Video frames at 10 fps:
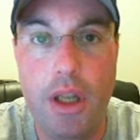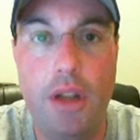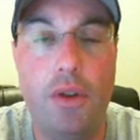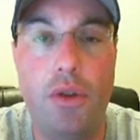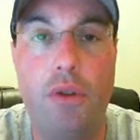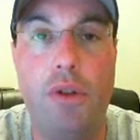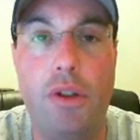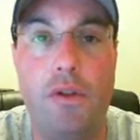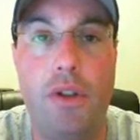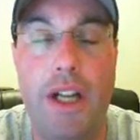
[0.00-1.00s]
There's no reason
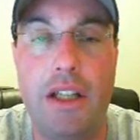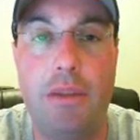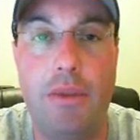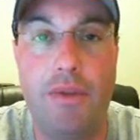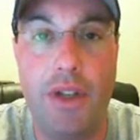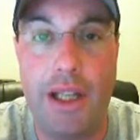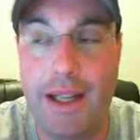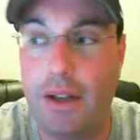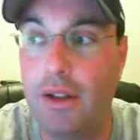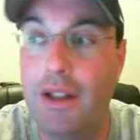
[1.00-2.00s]
for you guys to be freaking
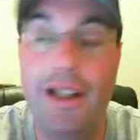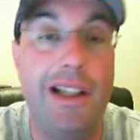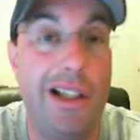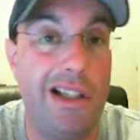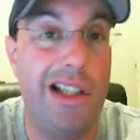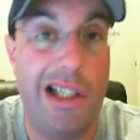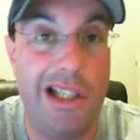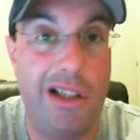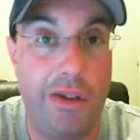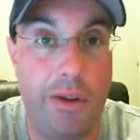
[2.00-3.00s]
out. This is easy
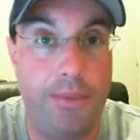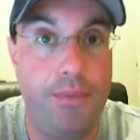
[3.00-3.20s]
to do.